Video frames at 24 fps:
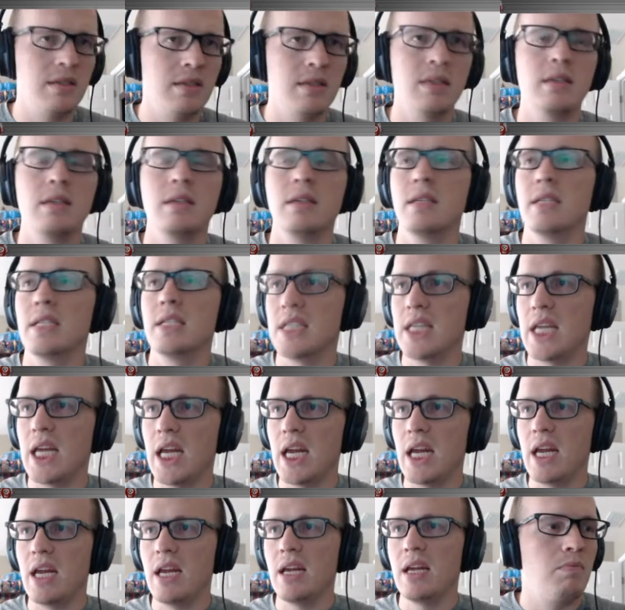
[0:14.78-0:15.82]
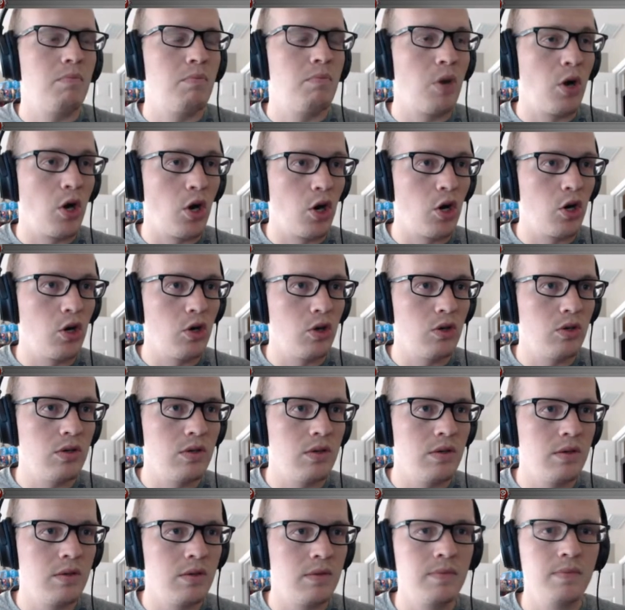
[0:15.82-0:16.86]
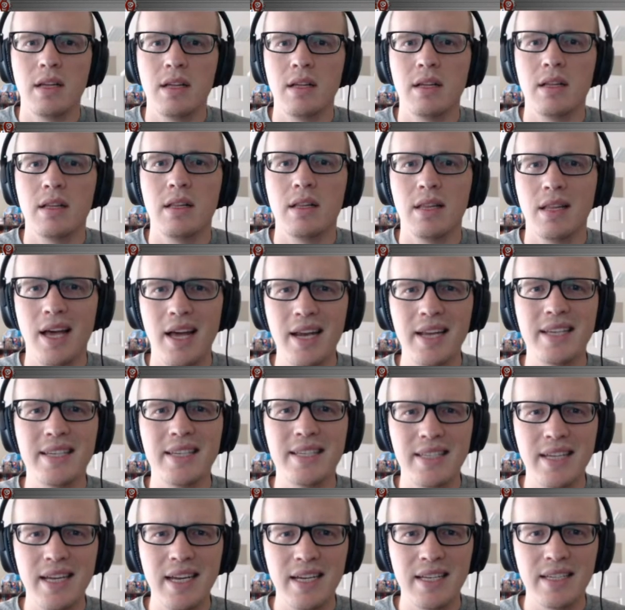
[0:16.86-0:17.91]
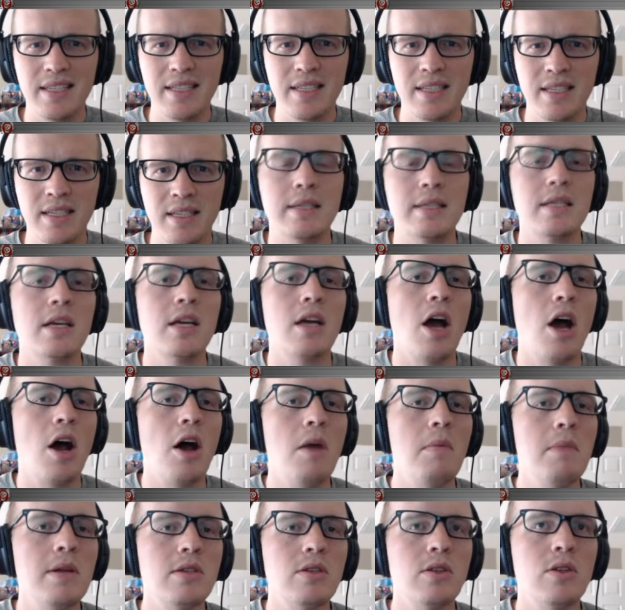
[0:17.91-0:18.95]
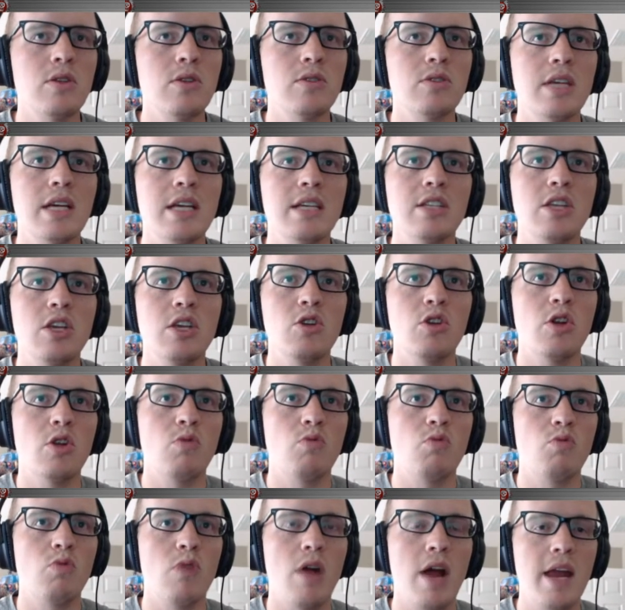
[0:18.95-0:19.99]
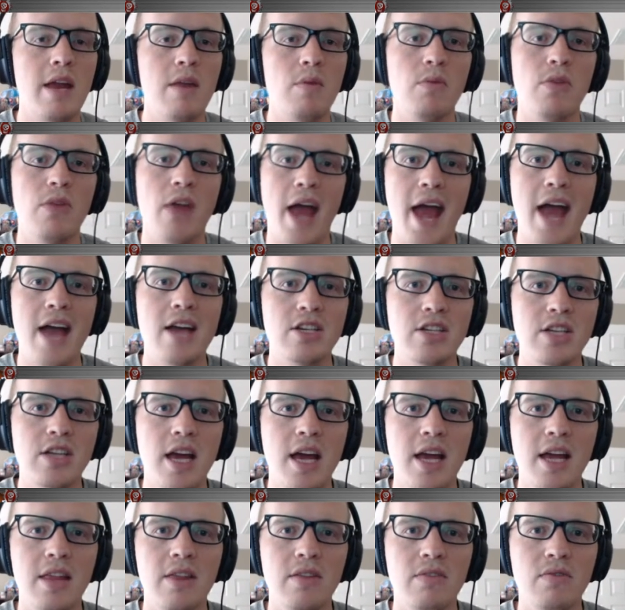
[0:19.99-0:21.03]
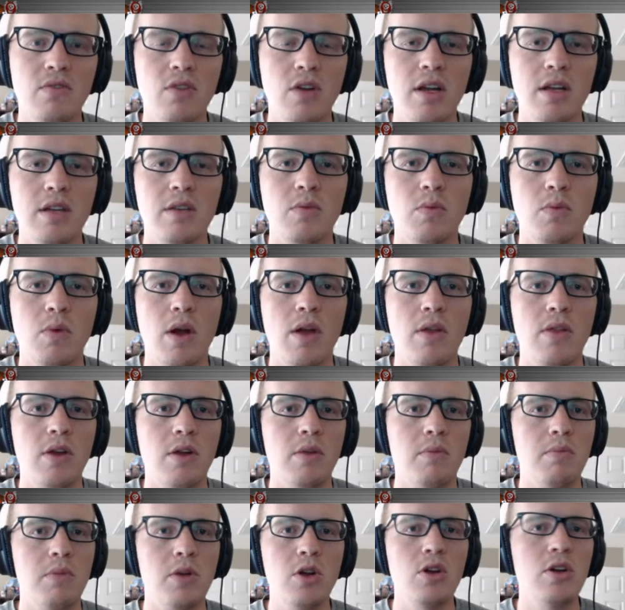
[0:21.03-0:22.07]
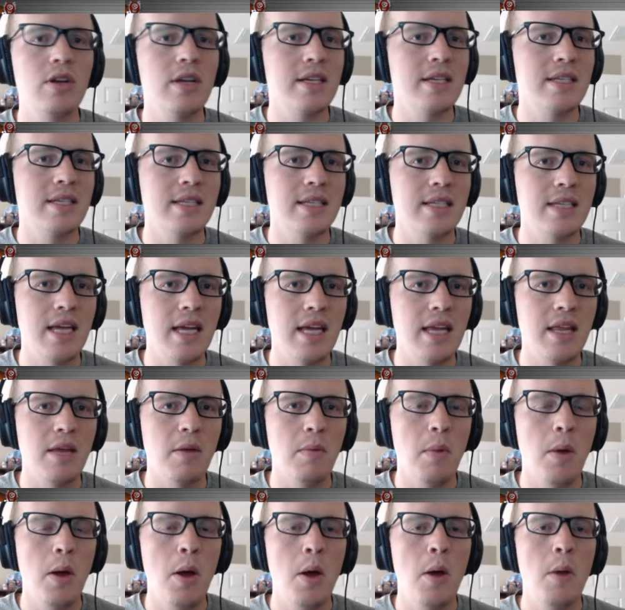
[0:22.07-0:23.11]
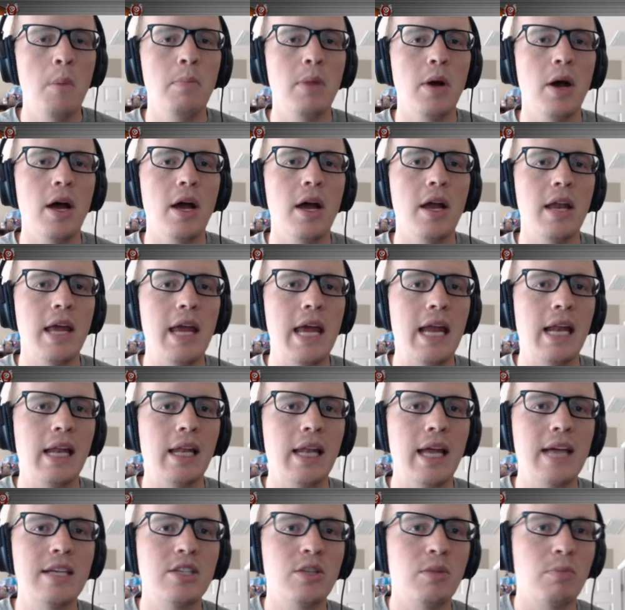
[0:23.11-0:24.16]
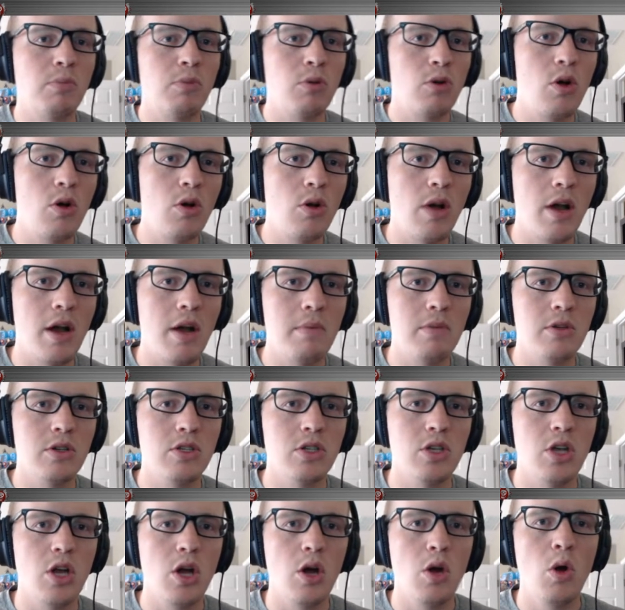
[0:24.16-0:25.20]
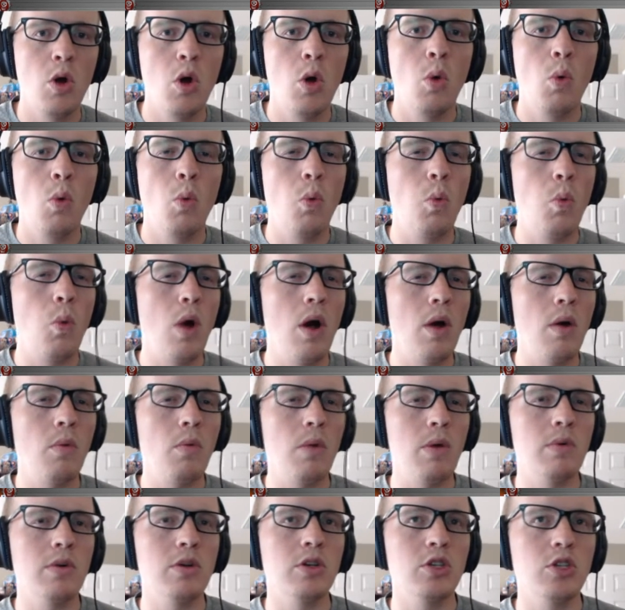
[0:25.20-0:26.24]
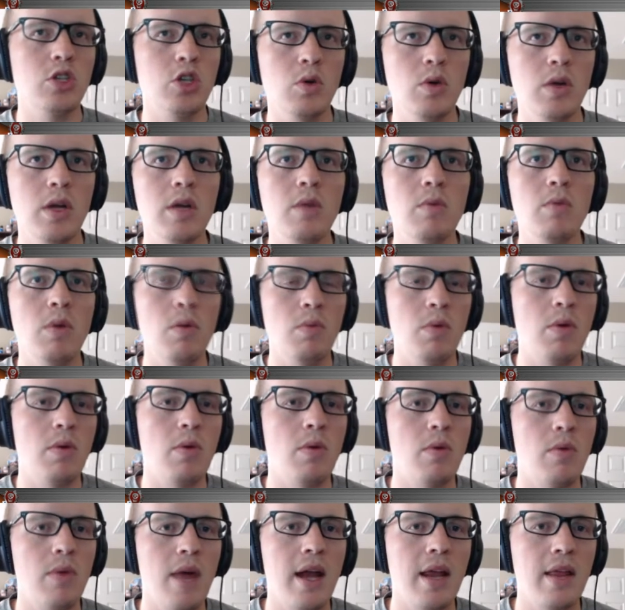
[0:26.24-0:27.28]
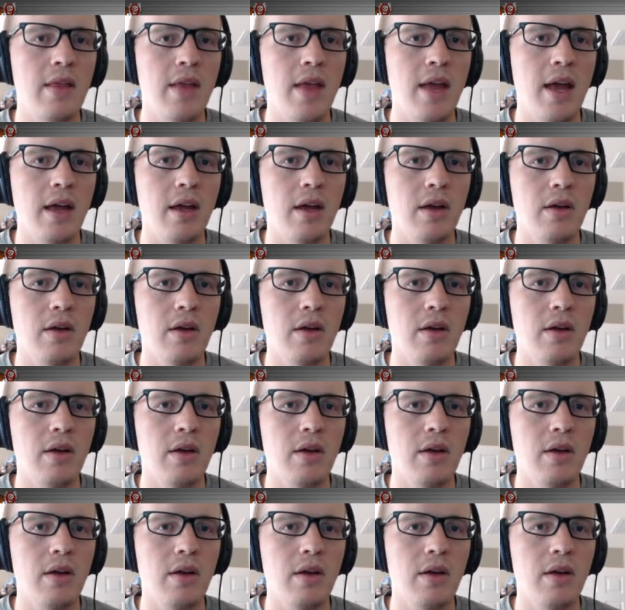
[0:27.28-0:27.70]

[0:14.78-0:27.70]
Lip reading: C, Perl, a lot of C's. Comments are those things that you can write with a hashtag in the front where the computer doesn't see them, but it lets the programmers know what we were doing when we were writing that code.